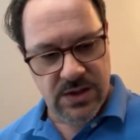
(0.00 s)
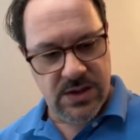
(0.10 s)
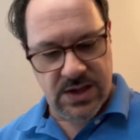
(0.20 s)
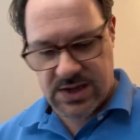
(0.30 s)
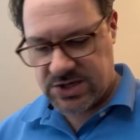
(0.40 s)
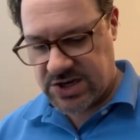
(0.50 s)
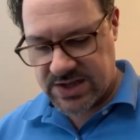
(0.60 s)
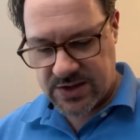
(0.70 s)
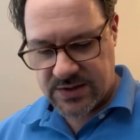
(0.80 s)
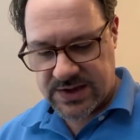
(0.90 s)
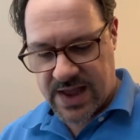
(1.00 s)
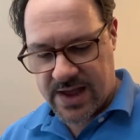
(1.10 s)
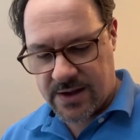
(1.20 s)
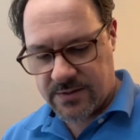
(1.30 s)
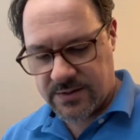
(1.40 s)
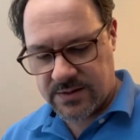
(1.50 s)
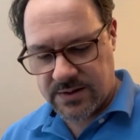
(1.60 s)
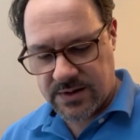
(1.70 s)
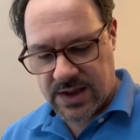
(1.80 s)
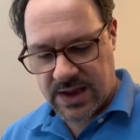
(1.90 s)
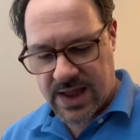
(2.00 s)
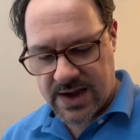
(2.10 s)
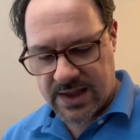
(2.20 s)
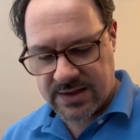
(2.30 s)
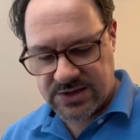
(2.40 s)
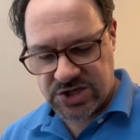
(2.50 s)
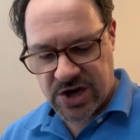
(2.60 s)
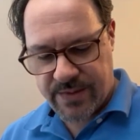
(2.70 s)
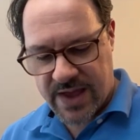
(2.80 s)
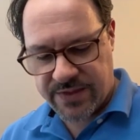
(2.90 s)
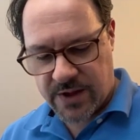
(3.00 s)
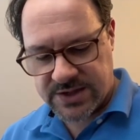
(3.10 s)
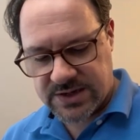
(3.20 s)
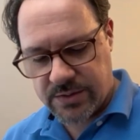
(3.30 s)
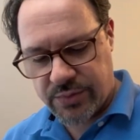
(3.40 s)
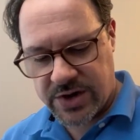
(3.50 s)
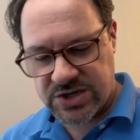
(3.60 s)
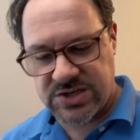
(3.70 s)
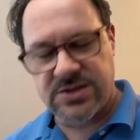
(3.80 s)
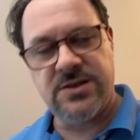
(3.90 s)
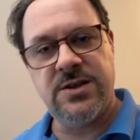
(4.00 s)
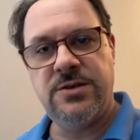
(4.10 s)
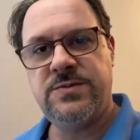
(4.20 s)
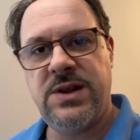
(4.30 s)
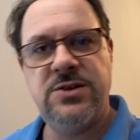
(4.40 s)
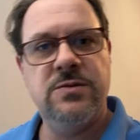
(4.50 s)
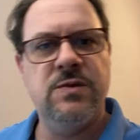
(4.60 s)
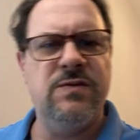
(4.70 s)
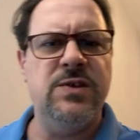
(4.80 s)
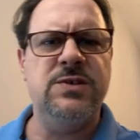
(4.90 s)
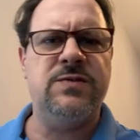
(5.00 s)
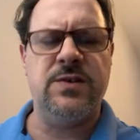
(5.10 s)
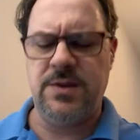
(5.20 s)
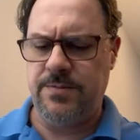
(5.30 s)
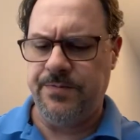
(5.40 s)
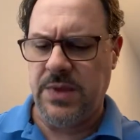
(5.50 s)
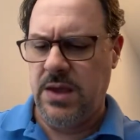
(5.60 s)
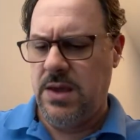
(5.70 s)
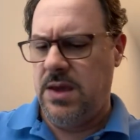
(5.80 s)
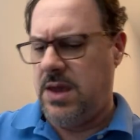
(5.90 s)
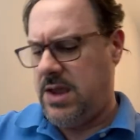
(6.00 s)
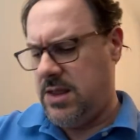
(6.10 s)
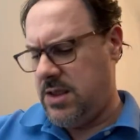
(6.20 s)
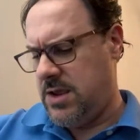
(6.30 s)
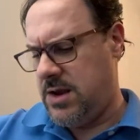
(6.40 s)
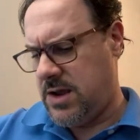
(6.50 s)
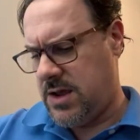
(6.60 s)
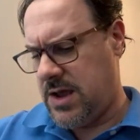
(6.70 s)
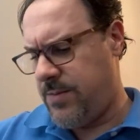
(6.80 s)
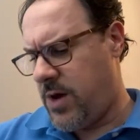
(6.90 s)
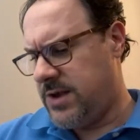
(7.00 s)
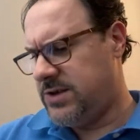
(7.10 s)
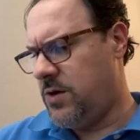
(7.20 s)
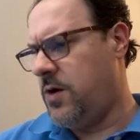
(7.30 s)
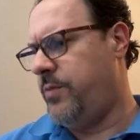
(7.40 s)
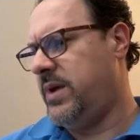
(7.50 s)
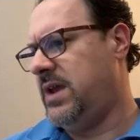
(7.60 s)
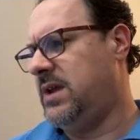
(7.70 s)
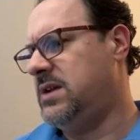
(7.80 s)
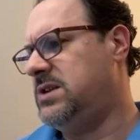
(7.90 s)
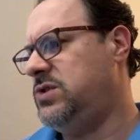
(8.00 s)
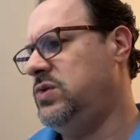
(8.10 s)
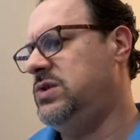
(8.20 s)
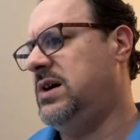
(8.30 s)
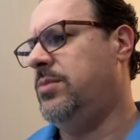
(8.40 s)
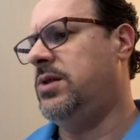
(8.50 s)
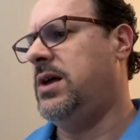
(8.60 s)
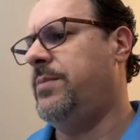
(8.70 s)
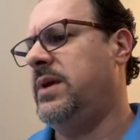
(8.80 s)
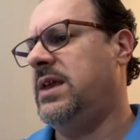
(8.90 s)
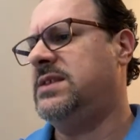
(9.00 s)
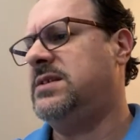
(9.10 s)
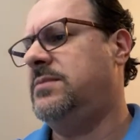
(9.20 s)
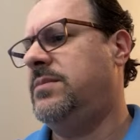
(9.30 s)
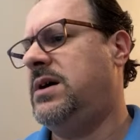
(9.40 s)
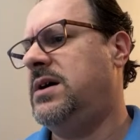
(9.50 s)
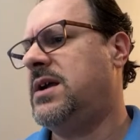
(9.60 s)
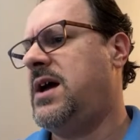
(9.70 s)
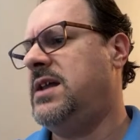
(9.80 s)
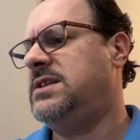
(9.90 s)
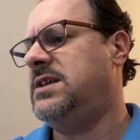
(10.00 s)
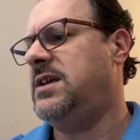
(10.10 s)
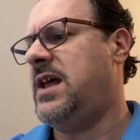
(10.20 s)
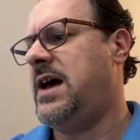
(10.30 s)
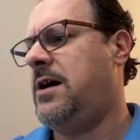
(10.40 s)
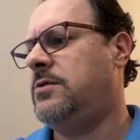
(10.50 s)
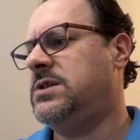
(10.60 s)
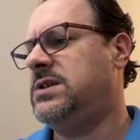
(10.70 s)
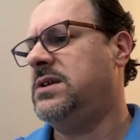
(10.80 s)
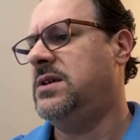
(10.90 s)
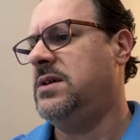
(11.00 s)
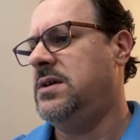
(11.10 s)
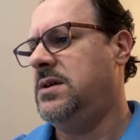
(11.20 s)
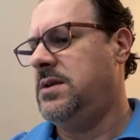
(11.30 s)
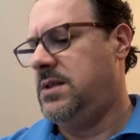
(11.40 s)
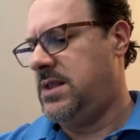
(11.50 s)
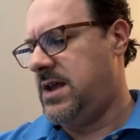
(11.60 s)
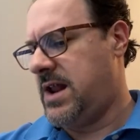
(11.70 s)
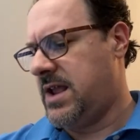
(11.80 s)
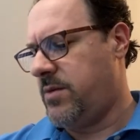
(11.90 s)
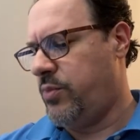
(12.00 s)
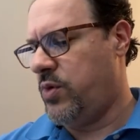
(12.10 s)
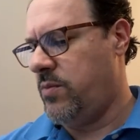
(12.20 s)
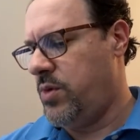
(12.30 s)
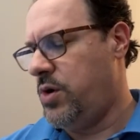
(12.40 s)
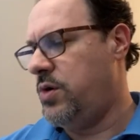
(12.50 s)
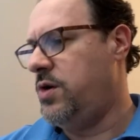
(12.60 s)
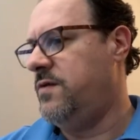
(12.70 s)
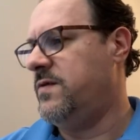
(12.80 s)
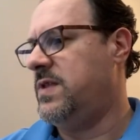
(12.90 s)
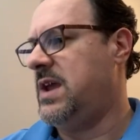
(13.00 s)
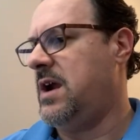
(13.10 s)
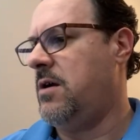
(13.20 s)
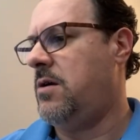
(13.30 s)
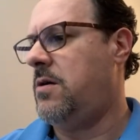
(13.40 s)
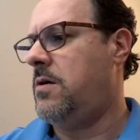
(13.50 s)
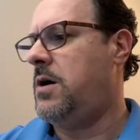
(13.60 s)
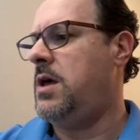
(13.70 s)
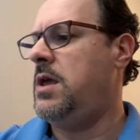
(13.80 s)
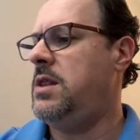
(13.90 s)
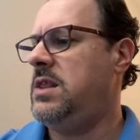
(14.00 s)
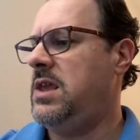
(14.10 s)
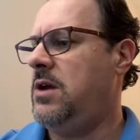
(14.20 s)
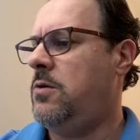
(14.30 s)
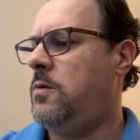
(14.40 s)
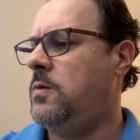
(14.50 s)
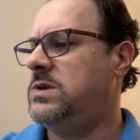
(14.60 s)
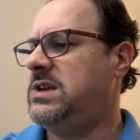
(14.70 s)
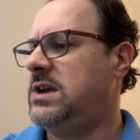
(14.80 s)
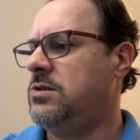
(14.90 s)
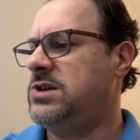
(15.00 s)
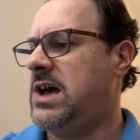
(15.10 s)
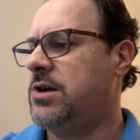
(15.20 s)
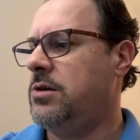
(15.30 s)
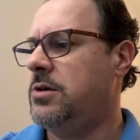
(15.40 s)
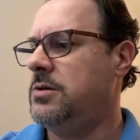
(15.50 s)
and check those out and kind of share my thoughts and impressions on those when I do the reviews for them. And then I'm also hoping to double up and get some content out that I can promote over there on the old TikToker.